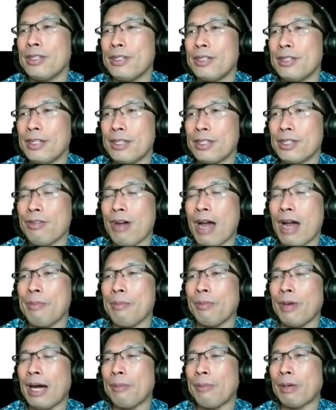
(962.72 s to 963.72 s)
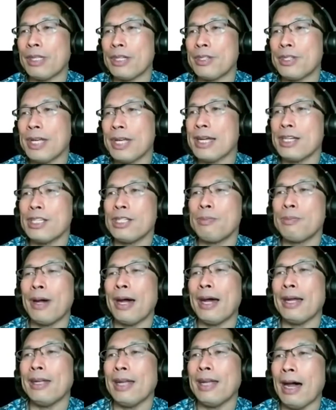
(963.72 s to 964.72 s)
describe um, what this is,
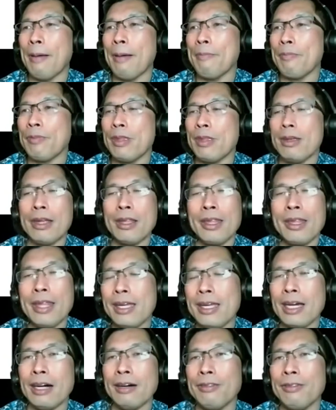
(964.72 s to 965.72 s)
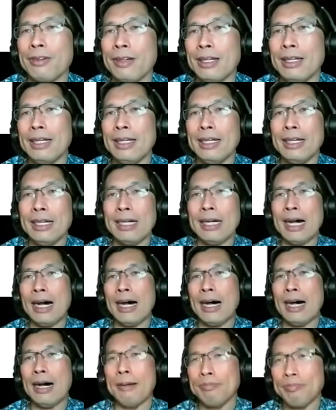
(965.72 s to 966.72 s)
but you can think of
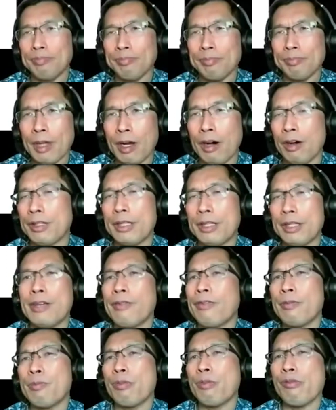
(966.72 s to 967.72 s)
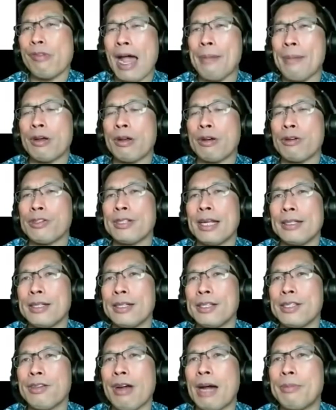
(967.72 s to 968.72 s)
all the different parameters that
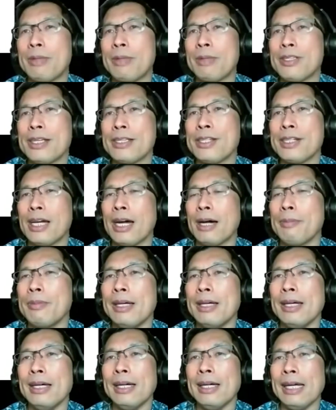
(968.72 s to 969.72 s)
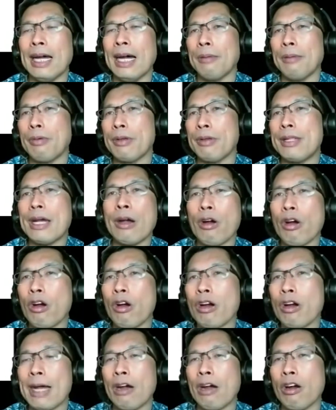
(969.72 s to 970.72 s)
describe the system uh, with their
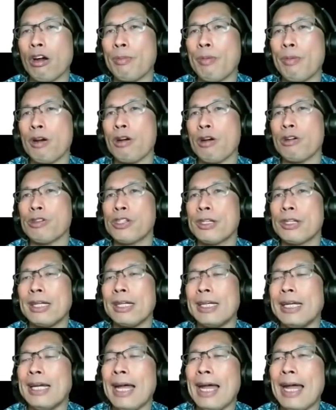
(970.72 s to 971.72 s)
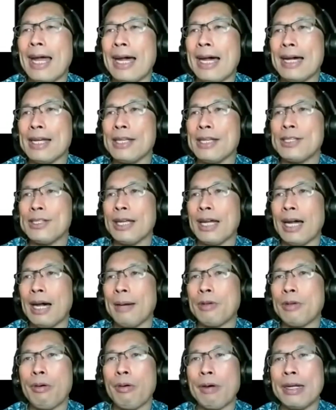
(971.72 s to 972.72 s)
error, error bars as
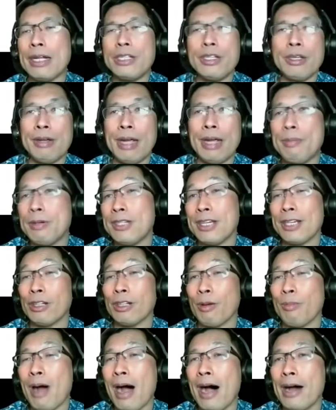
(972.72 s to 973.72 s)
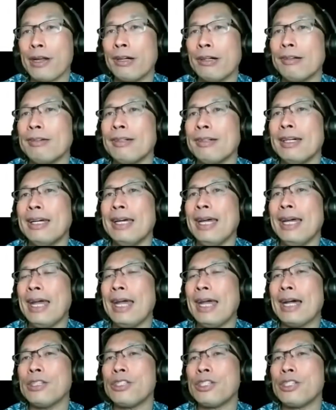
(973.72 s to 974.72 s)
going into a particular model.
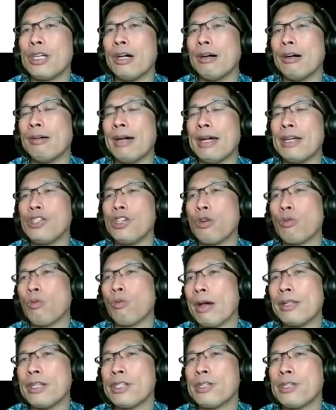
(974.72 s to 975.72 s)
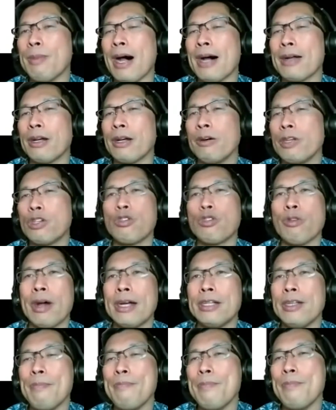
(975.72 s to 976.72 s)
And so as you run this model, you're trying
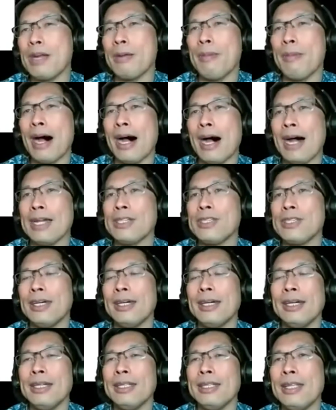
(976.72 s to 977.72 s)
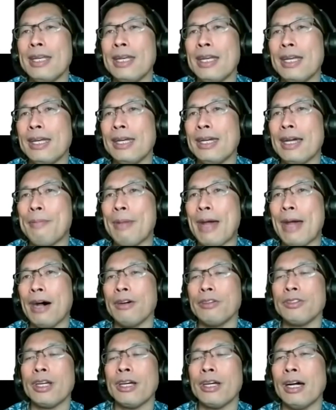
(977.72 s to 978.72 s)
to minimize the
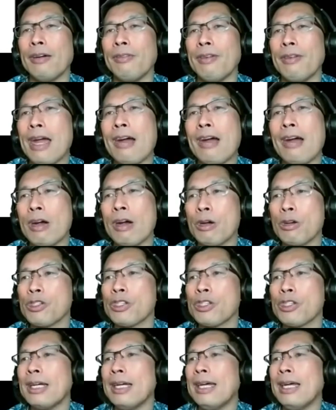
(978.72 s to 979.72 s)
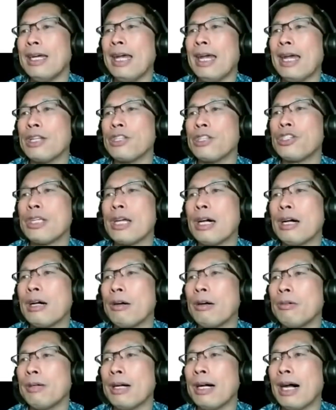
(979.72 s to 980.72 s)
amount of errors. And
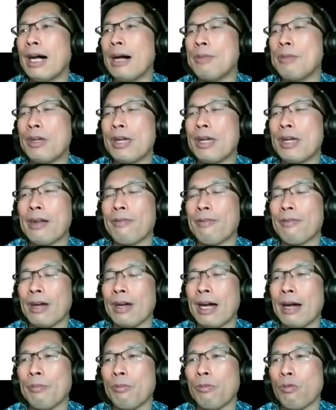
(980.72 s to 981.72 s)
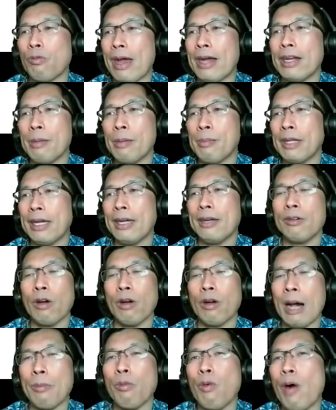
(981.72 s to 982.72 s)
so um, you kind of um, randomly
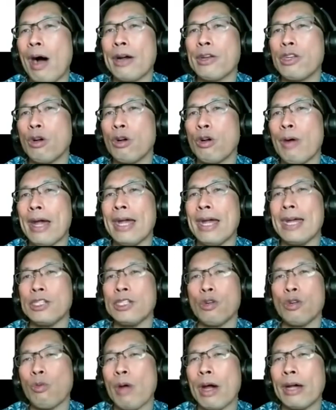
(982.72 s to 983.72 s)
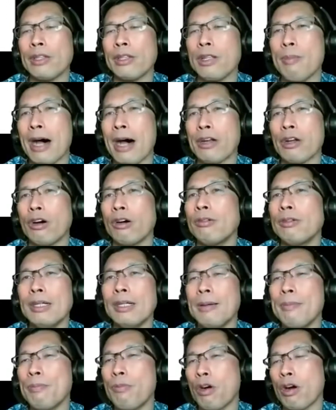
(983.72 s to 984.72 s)
um, walk your way as you run the model
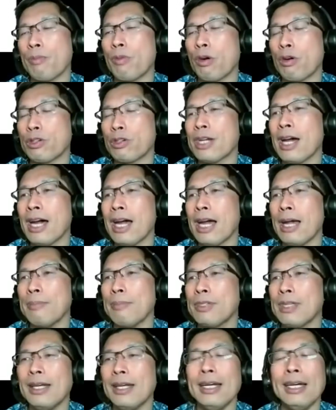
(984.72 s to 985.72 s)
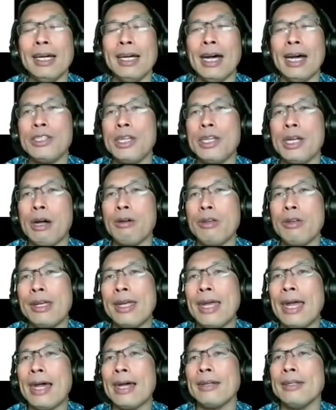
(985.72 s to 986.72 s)
more and more times until you
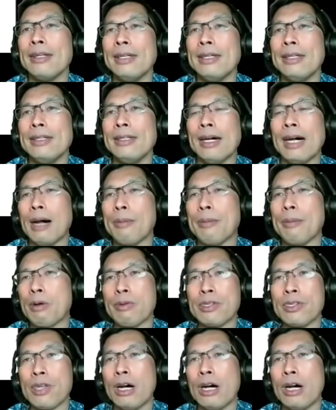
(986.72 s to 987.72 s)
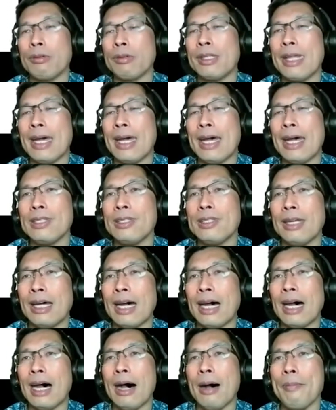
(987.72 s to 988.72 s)
get um, a result that
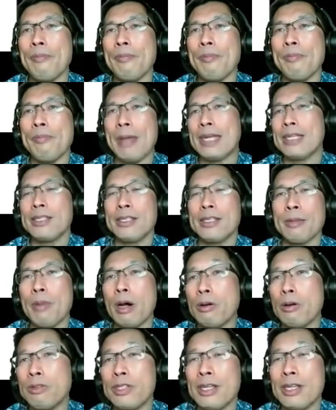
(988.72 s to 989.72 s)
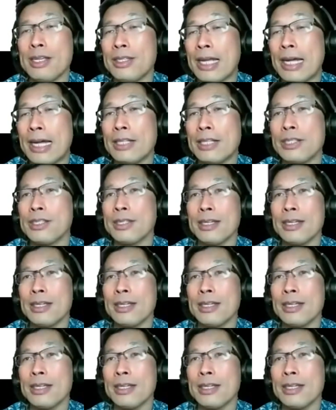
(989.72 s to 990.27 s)
um, makes the most sense